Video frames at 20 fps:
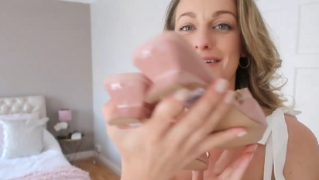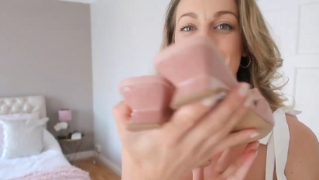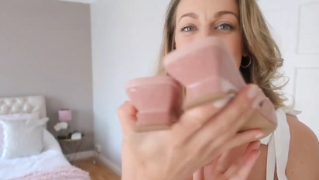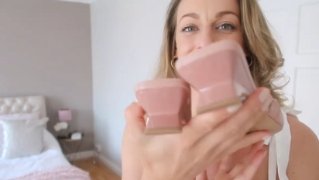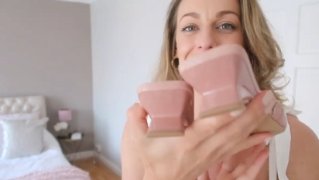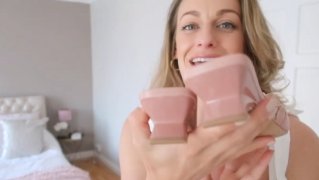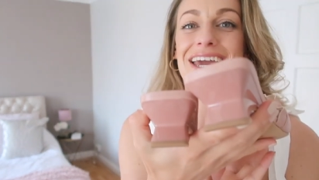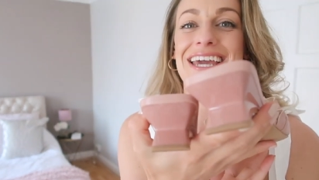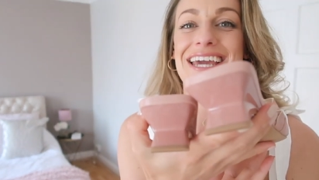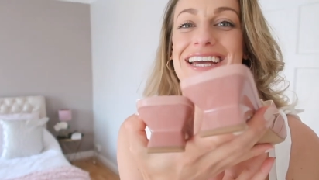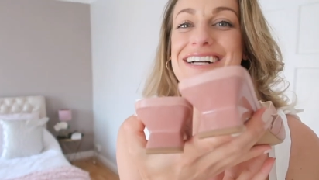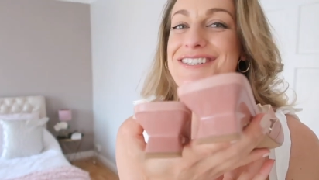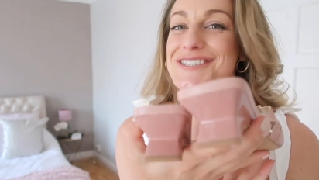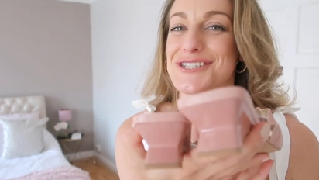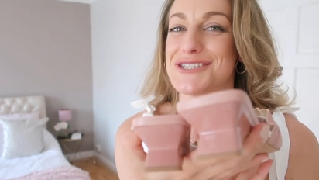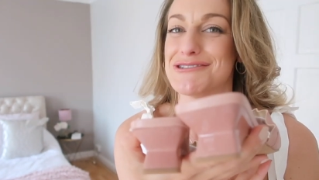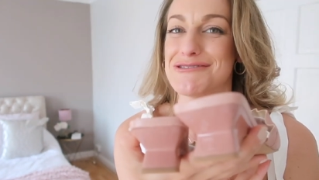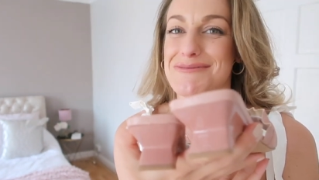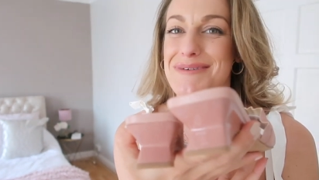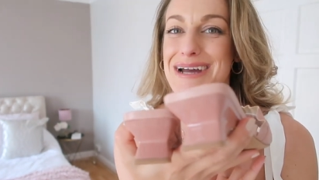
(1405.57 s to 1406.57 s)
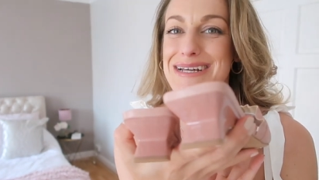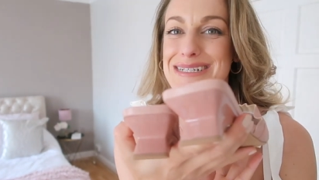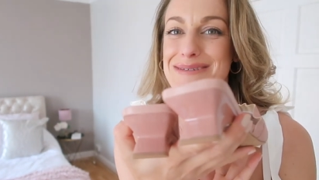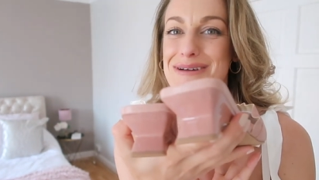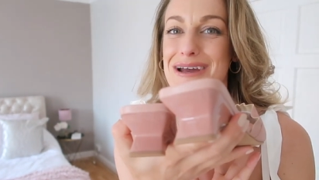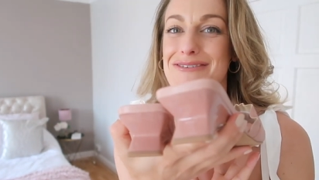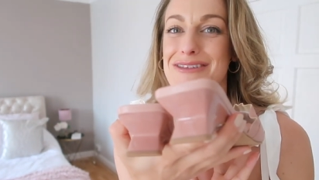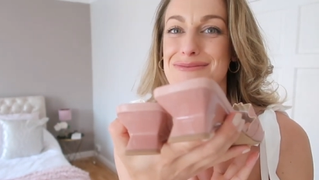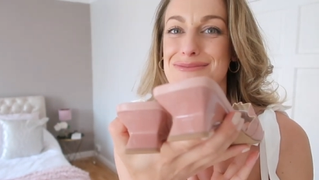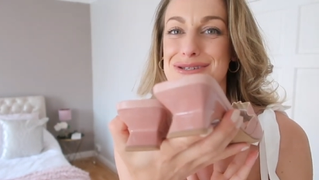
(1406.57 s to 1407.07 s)
of the heel just reminded
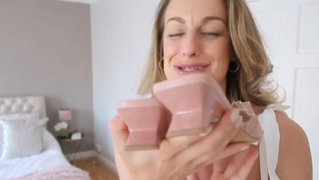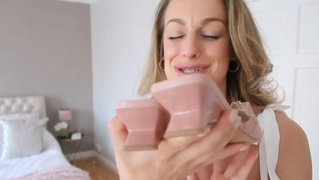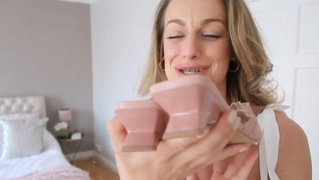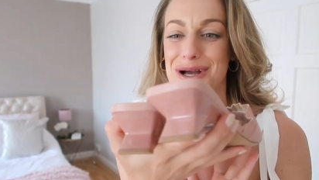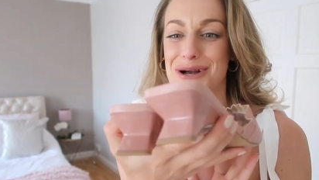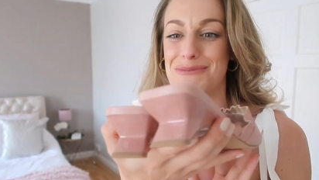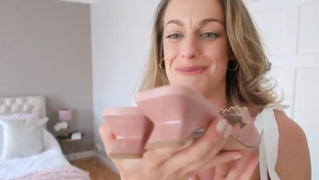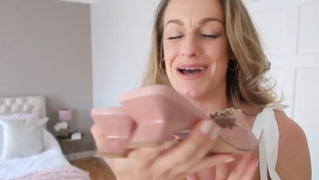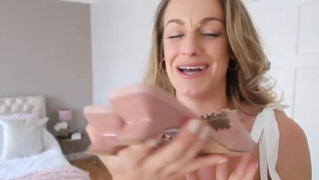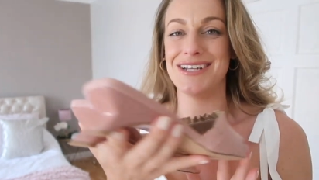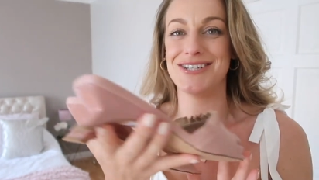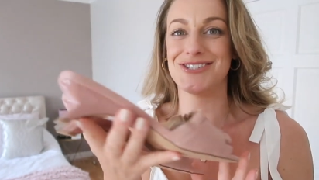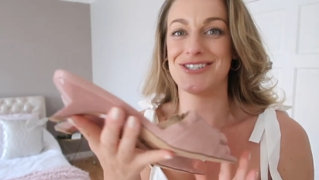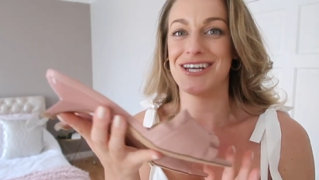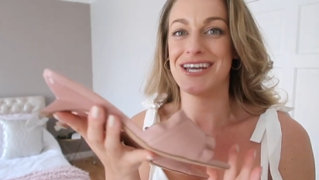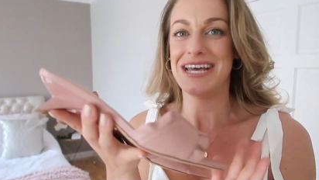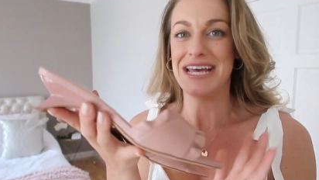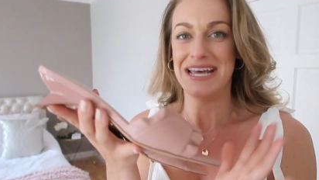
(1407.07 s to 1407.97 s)
me of them so much.